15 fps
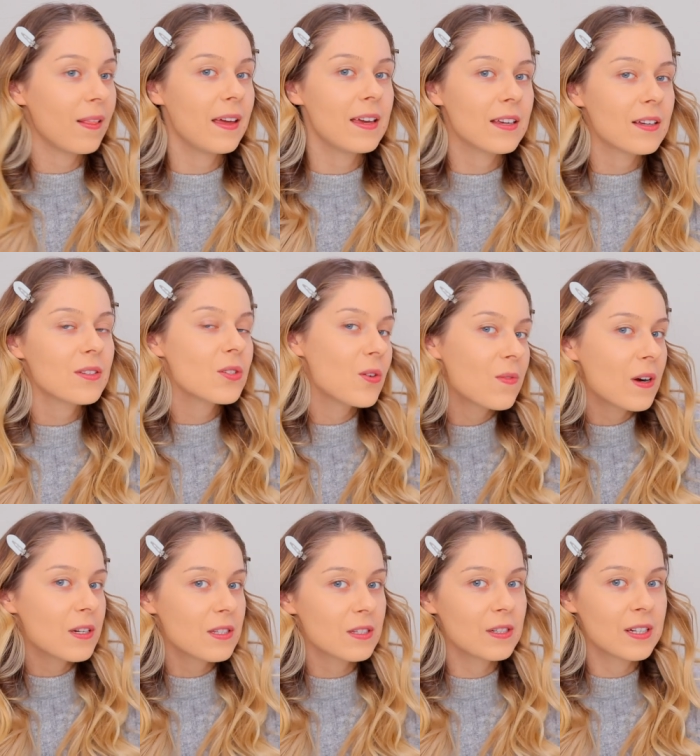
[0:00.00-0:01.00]
like so
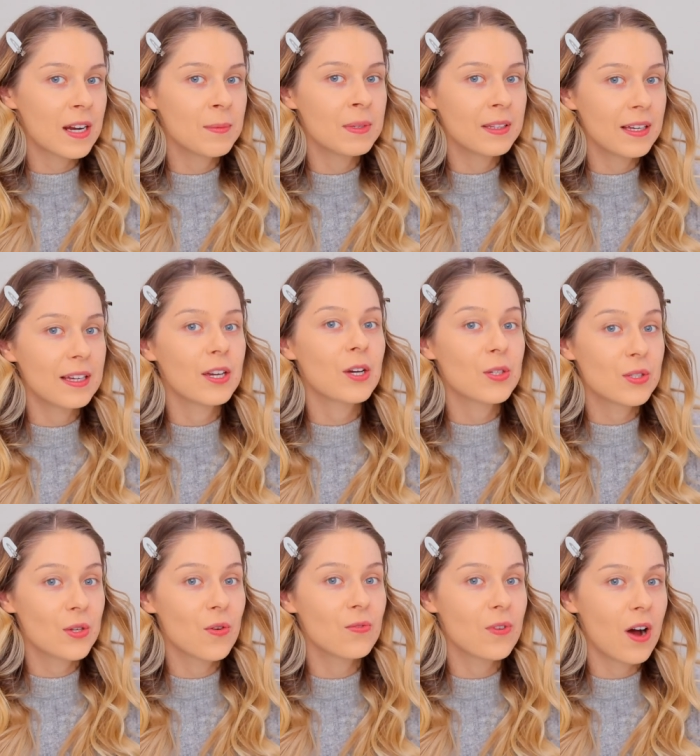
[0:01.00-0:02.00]
far so good, I mean like
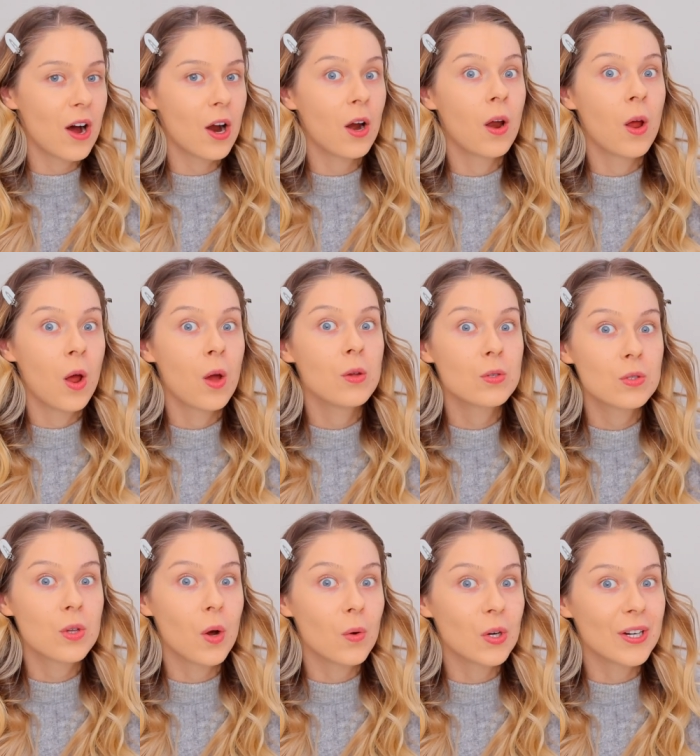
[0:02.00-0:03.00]
so far
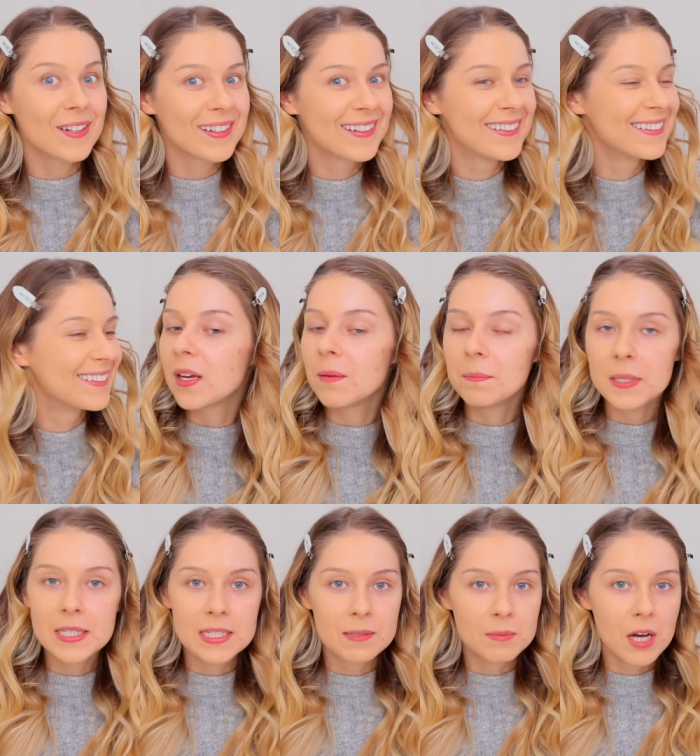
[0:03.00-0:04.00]
so good.
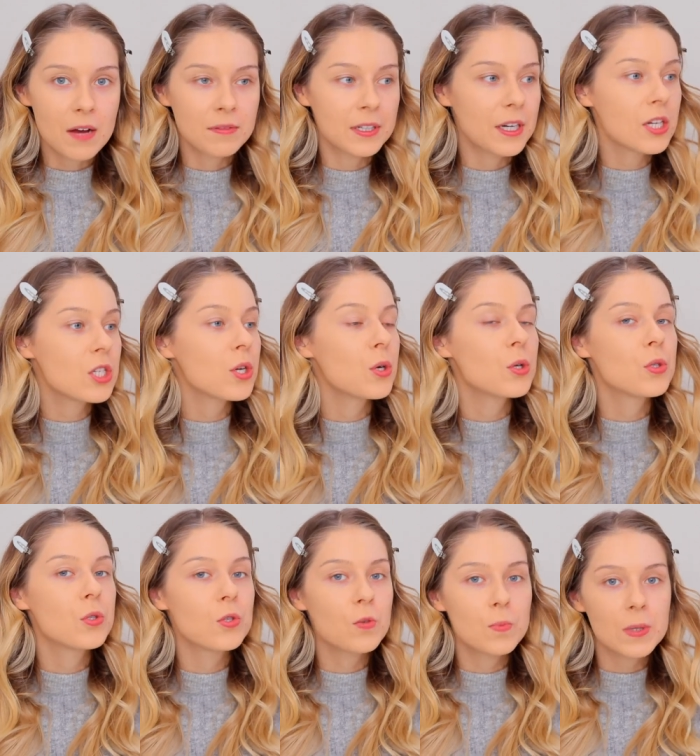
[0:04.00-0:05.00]
Medium coverage,
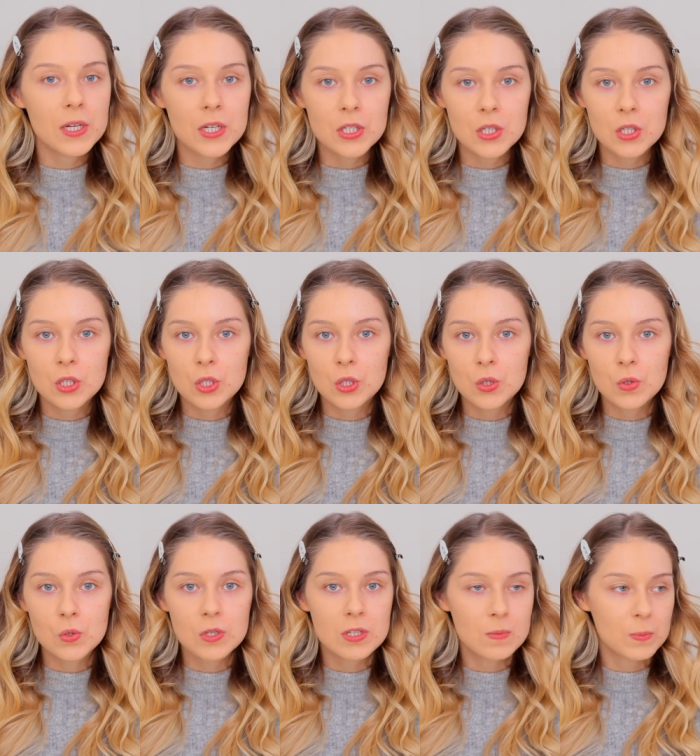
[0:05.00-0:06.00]
super easy
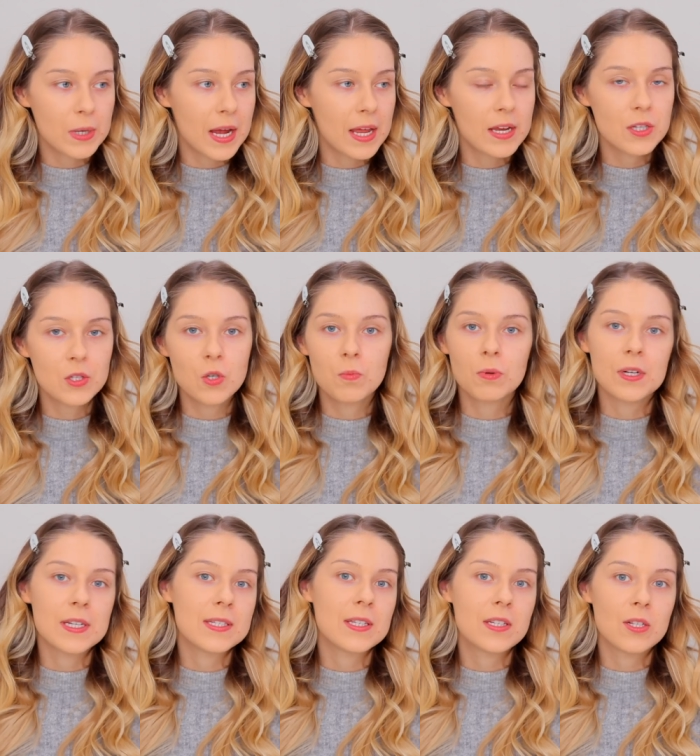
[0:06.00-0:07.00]
to spread, super
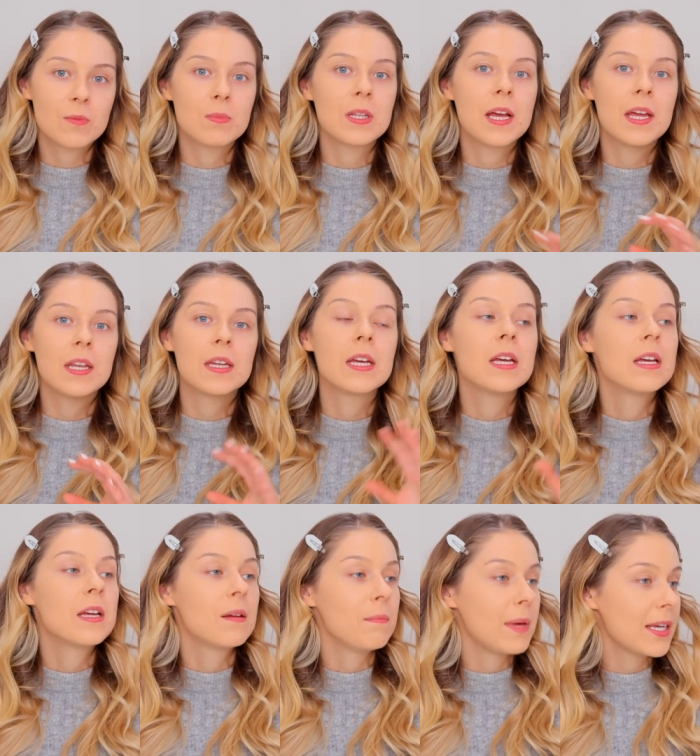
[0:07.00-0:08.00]
easy to blend,
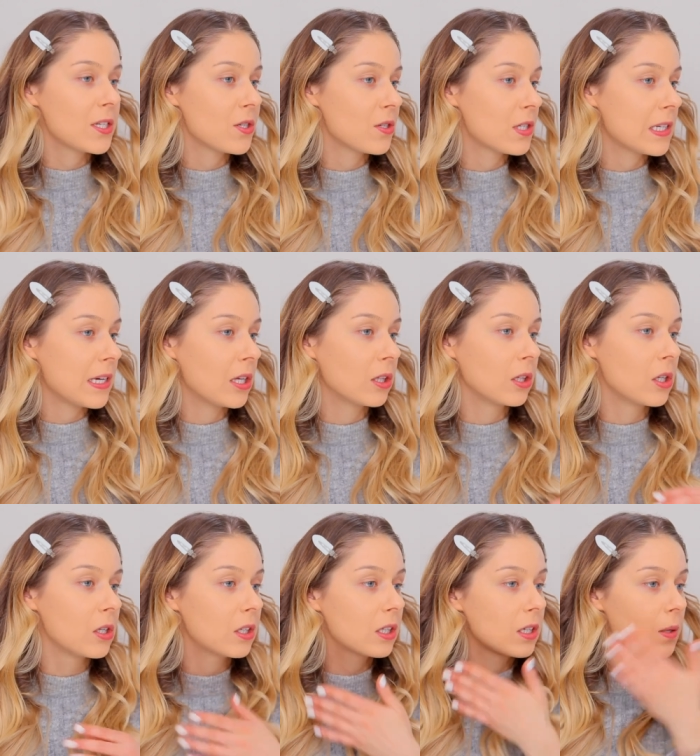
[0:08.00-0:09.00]
makes your skin
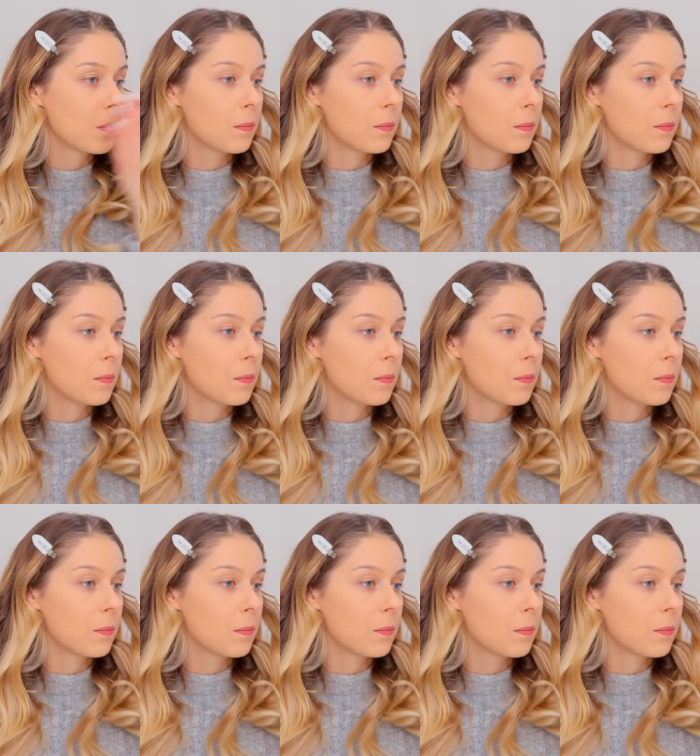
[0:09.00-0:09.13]
look